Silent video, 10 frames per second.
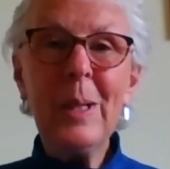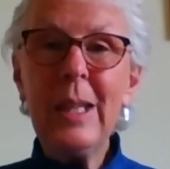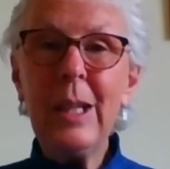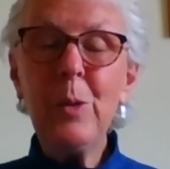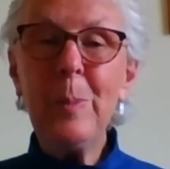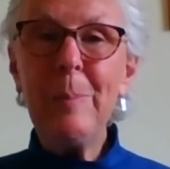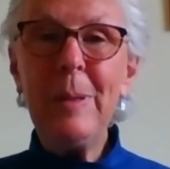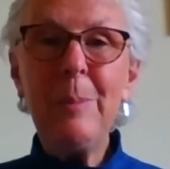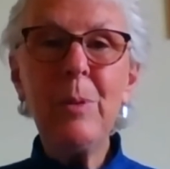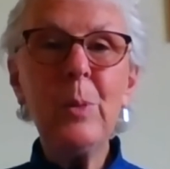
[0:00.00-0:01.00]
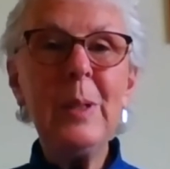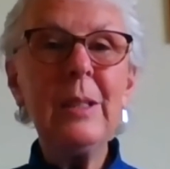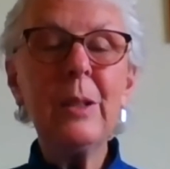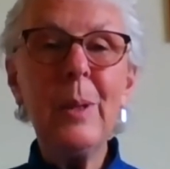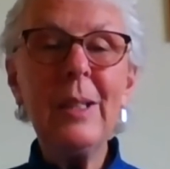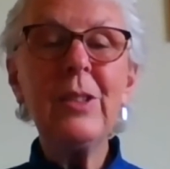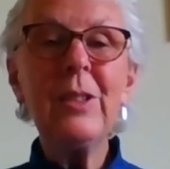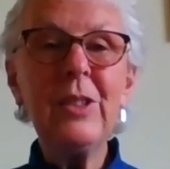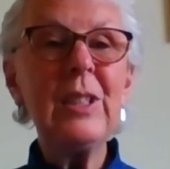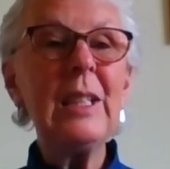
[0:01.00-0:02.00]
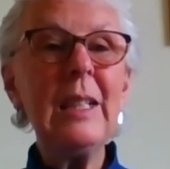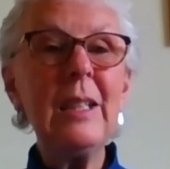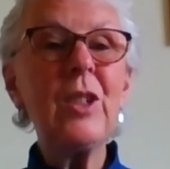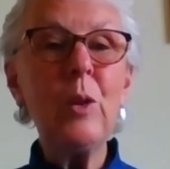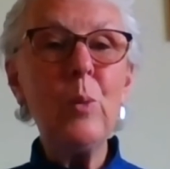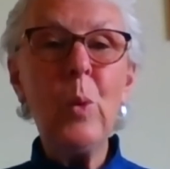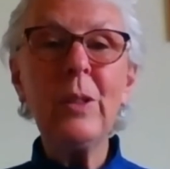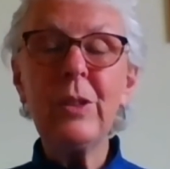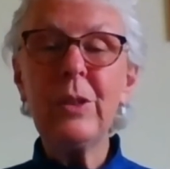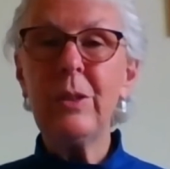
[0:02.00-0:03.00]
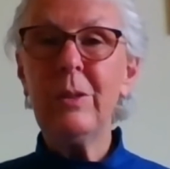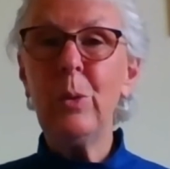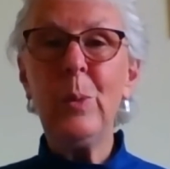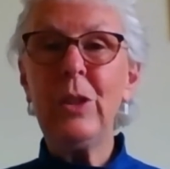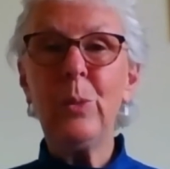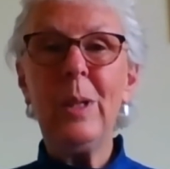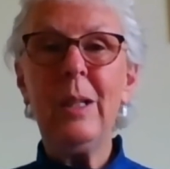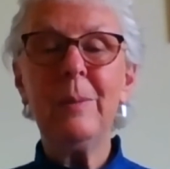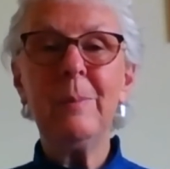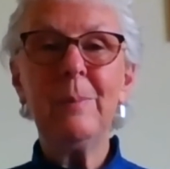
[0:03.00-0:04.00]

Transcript: There will be people we quite sincerely don't want to wish well,